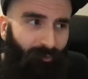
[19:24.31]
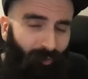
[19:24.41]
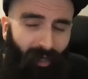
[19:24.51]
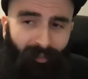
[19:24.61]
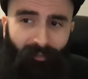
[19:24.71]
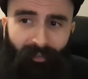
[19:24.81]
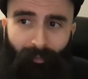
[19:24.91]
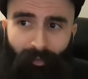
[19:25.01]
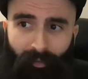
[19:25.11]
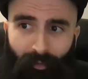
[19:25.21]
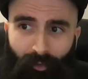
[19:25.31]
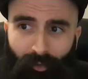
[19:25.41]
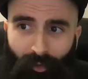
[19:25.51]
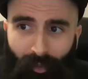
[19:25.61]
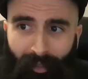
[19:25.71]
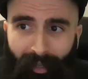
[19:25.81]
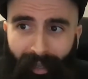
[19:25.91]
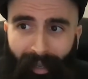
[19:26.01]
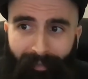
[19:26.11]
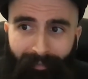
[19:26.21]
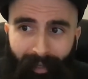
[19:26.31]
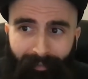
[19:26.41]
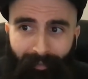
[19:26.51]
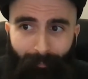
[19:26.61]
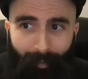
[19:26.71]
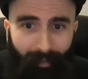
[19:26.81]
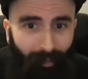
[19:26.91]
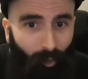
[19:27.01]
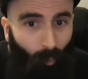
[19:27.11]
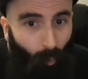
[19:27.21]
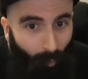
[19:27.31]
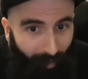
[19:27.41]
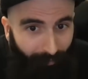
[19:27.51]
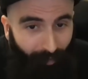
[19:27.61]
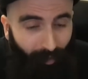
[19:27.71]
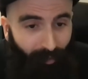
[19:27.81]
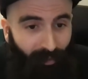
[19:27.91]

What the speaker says: tritone substitution is that depending on whether